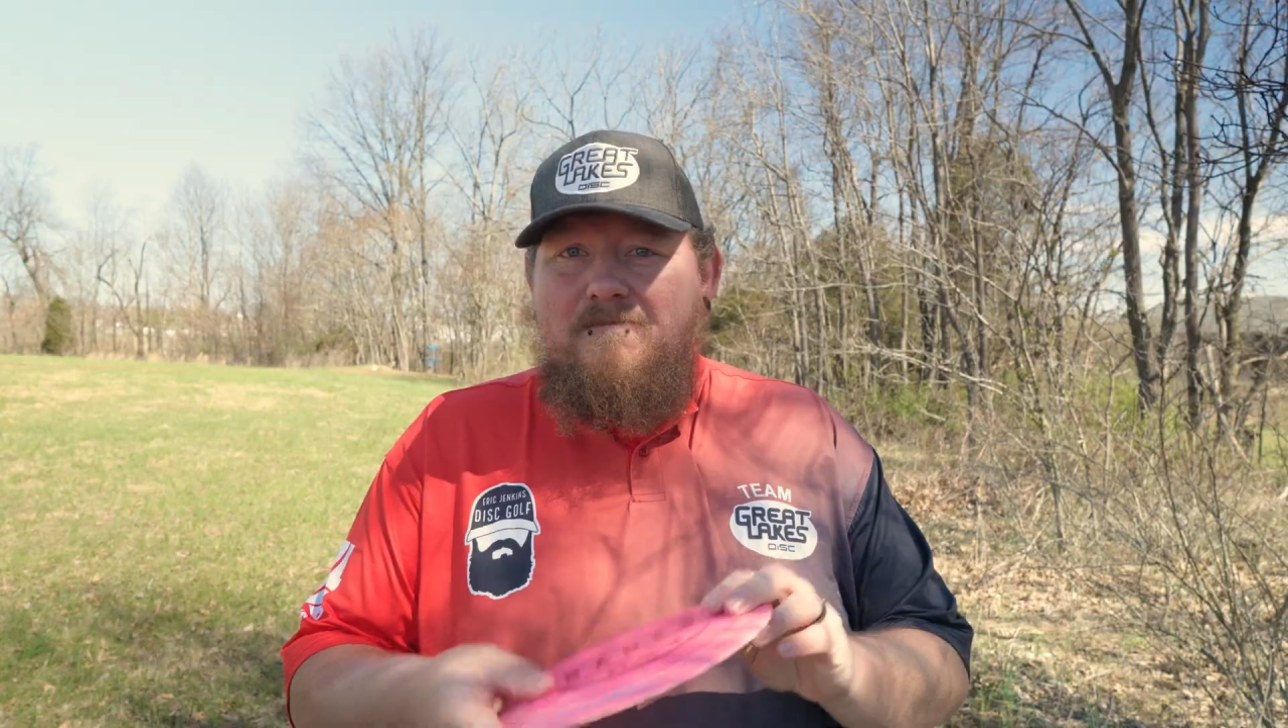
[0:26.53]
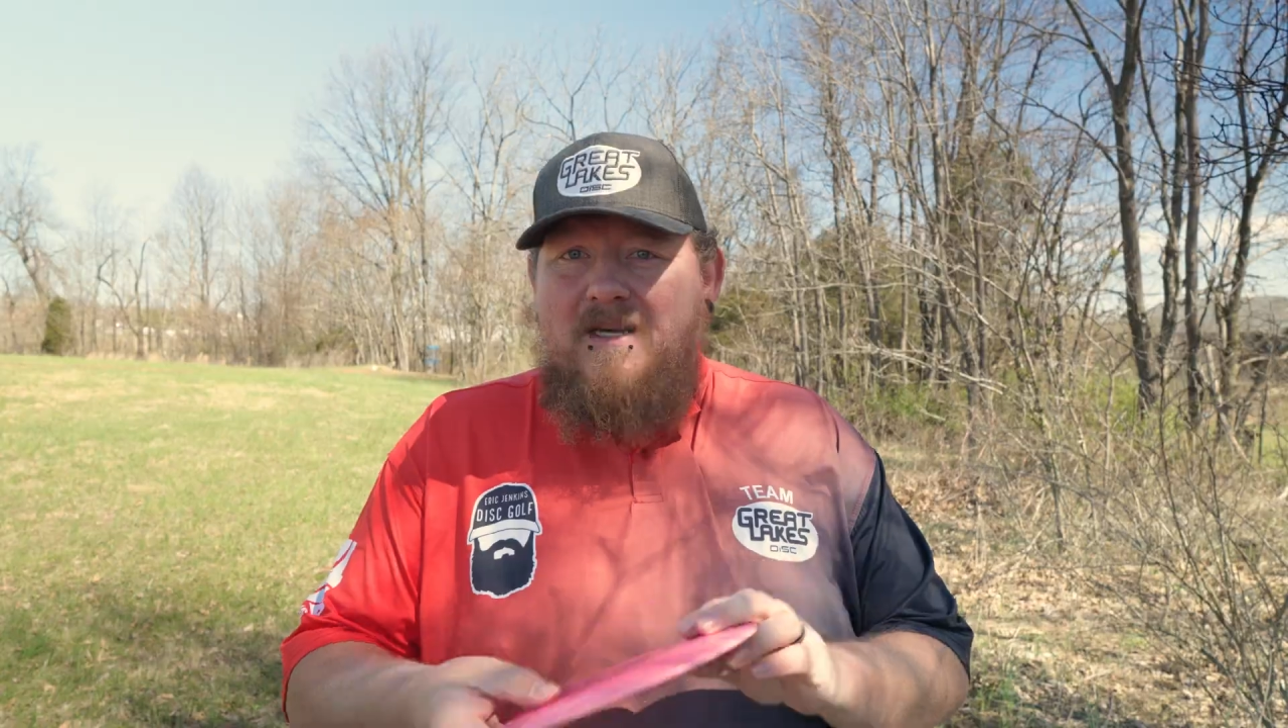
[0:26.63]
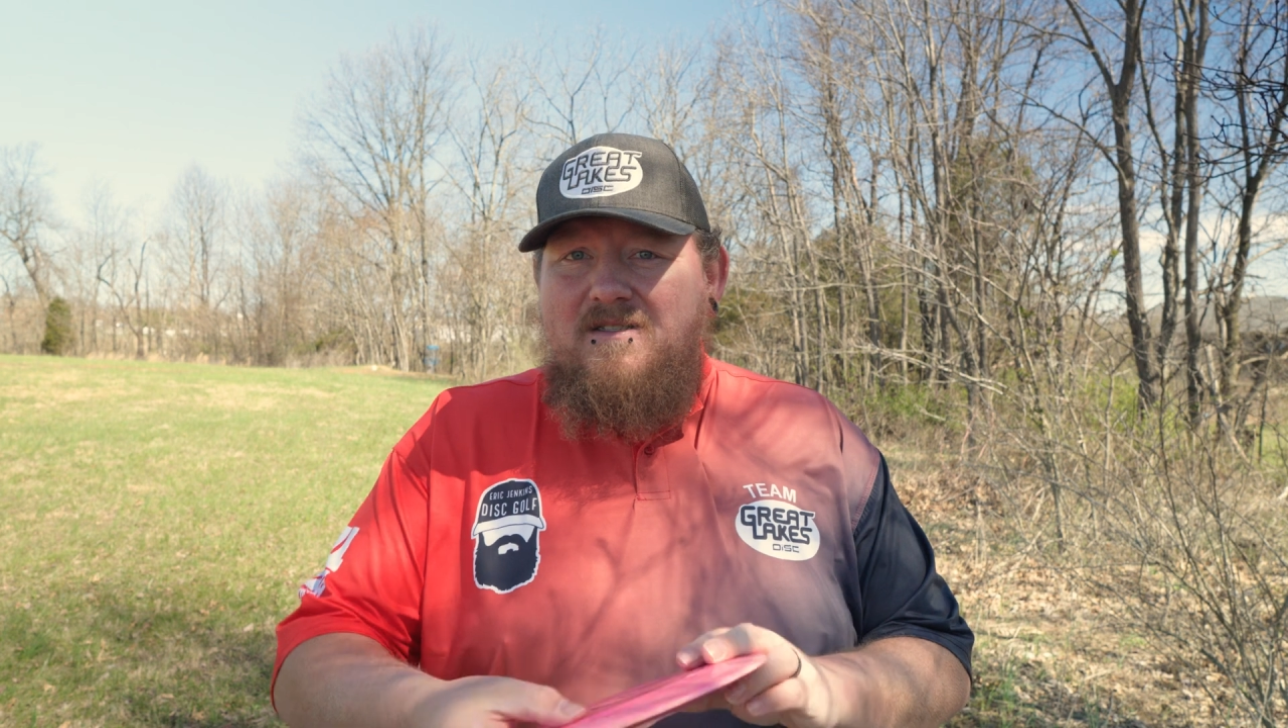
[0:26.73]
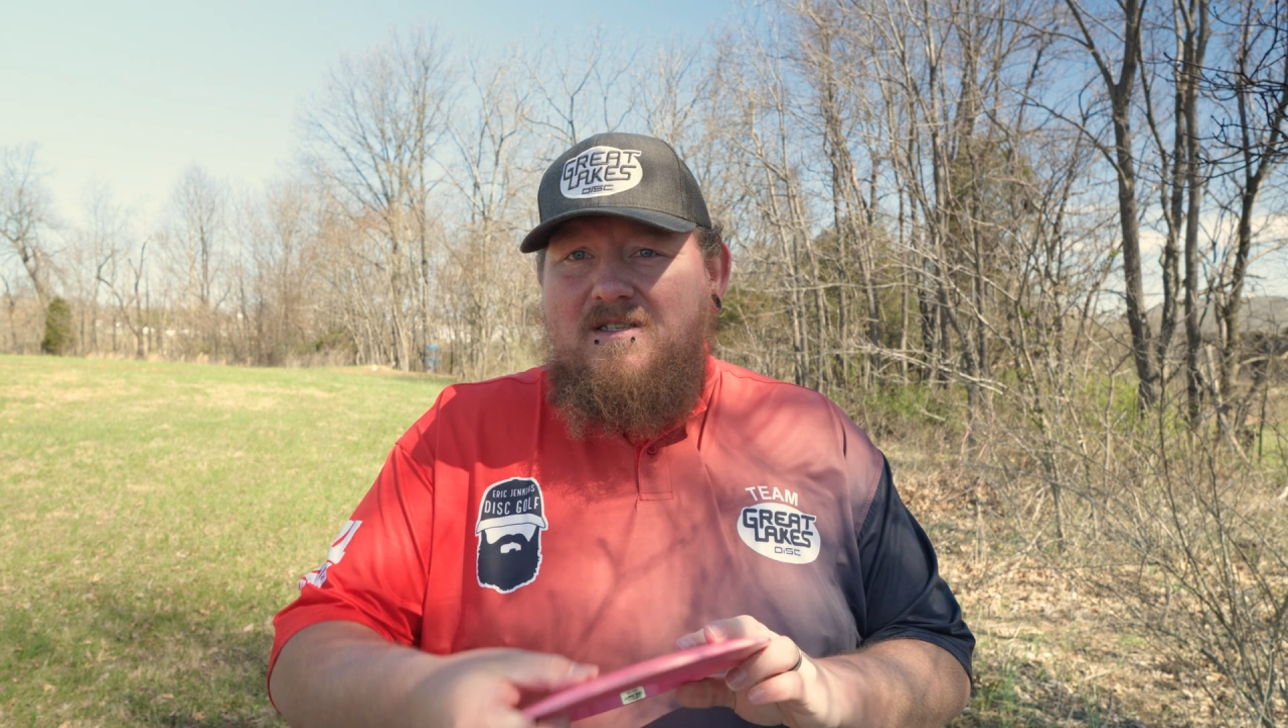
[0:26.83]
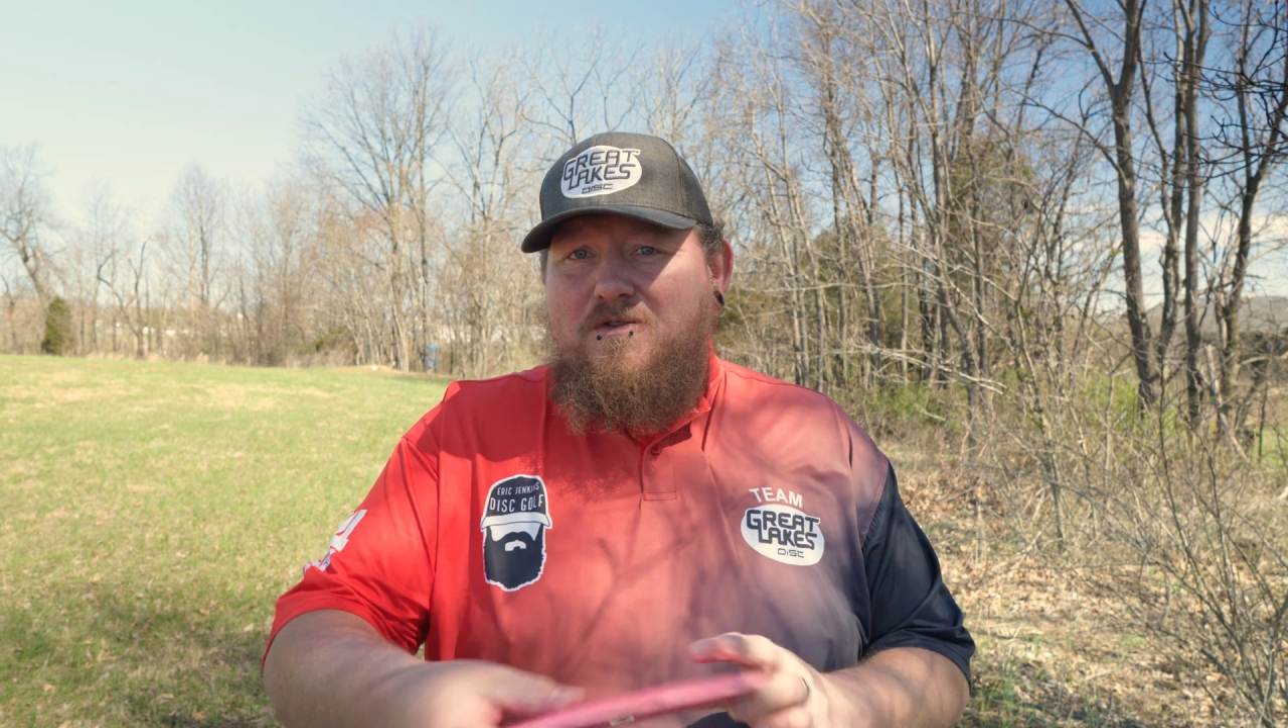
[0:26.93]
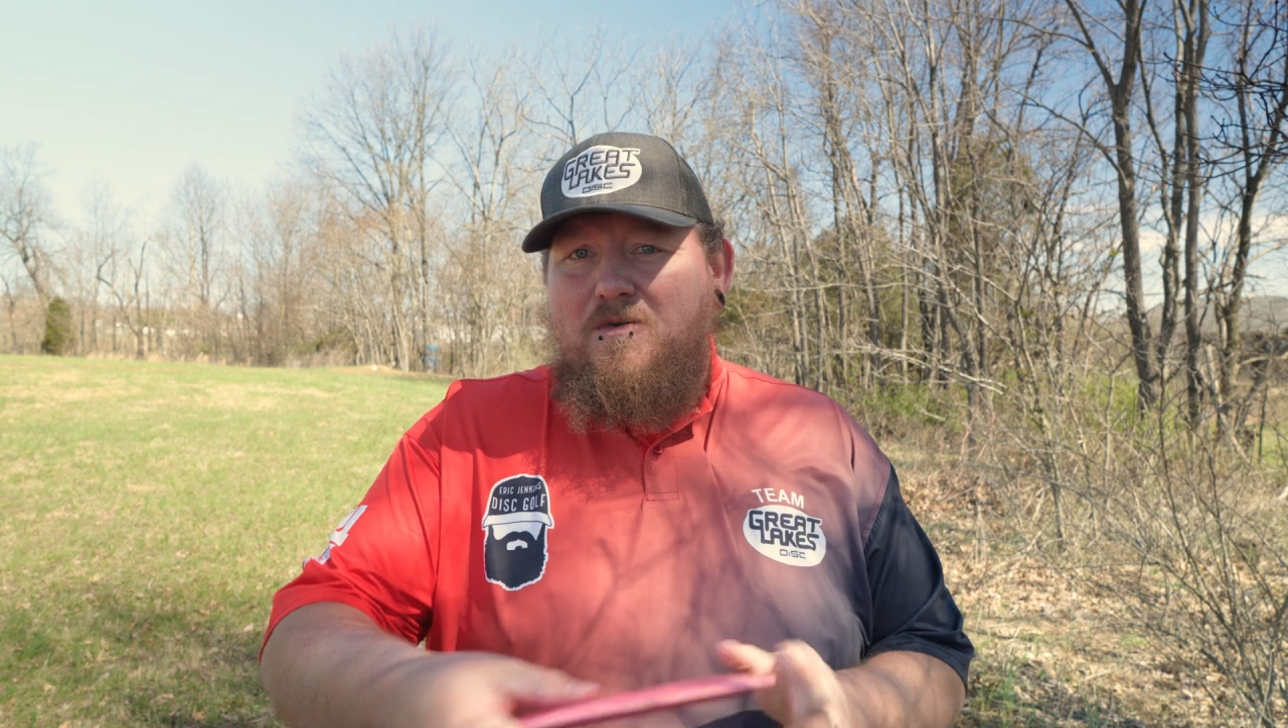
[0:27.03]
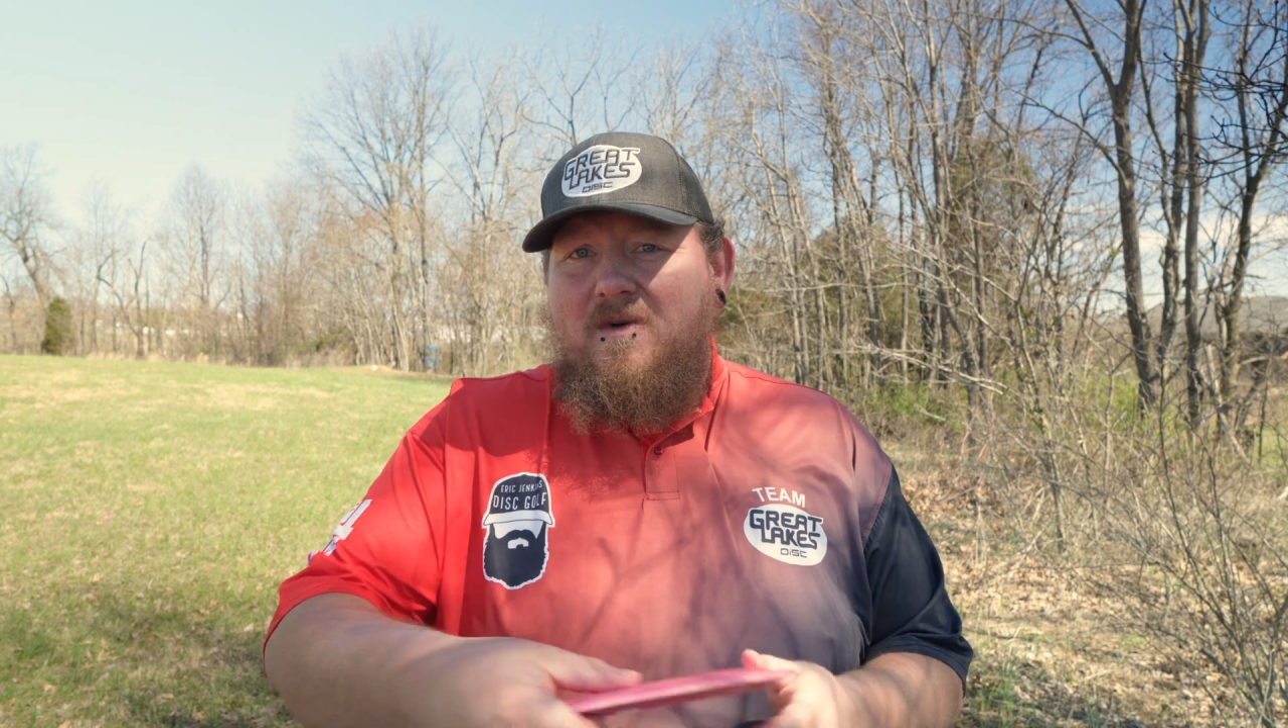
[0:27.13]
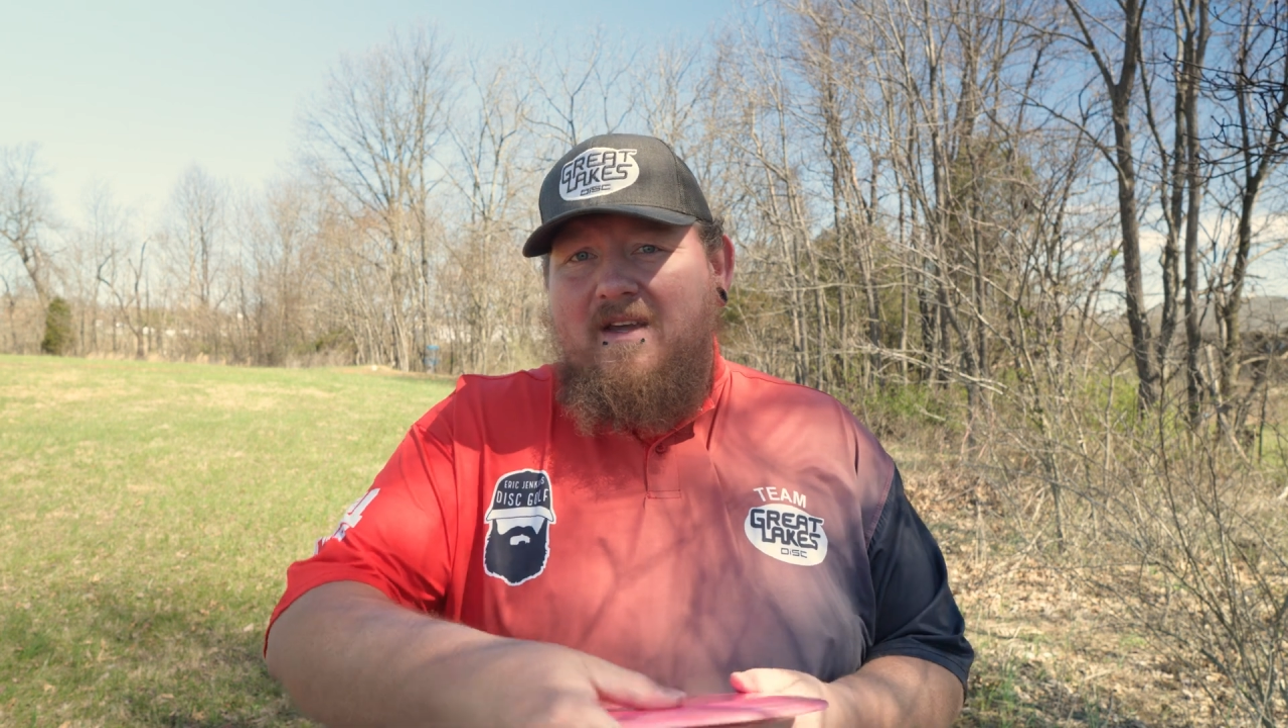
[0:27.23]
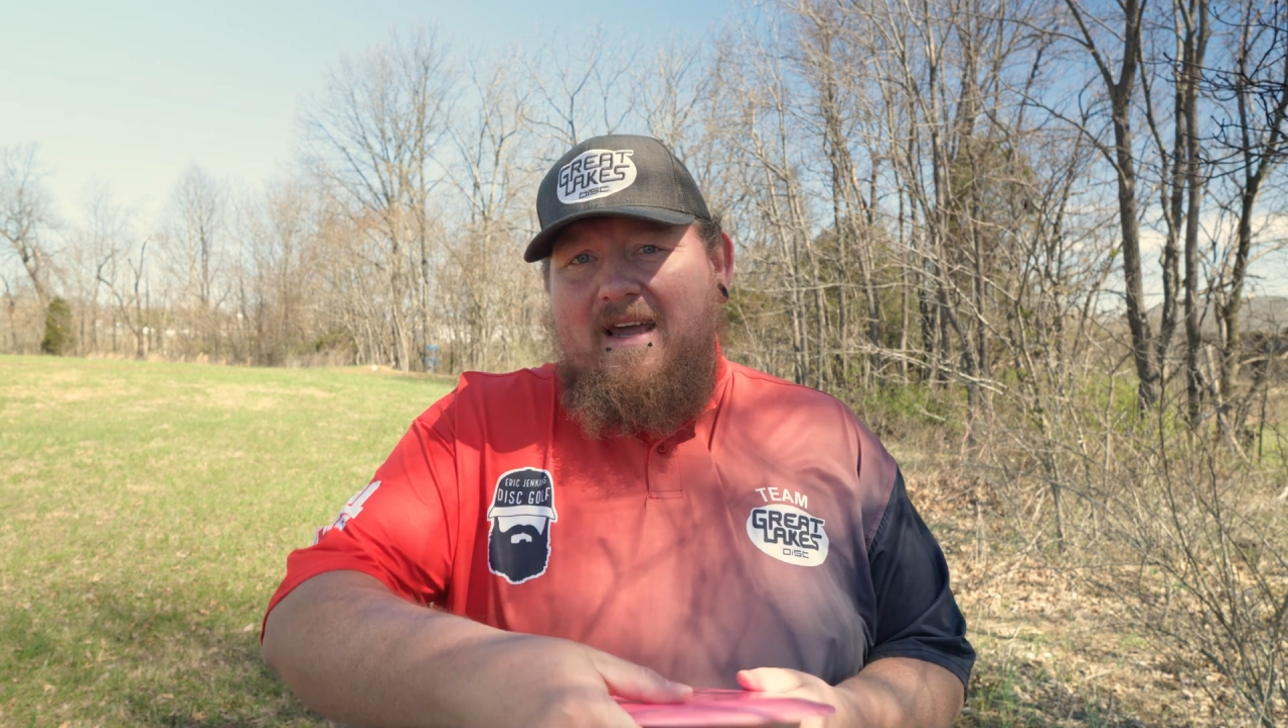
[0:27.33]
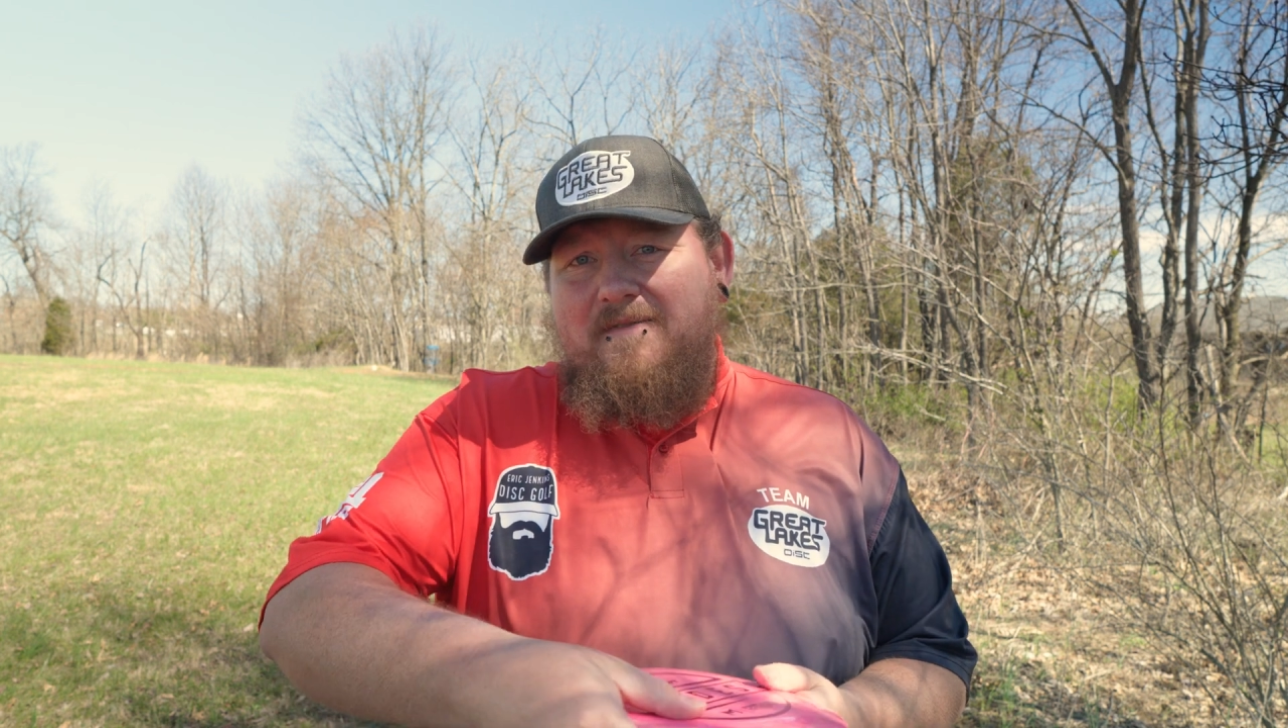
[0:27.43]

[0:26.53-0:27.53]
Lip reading: means that you really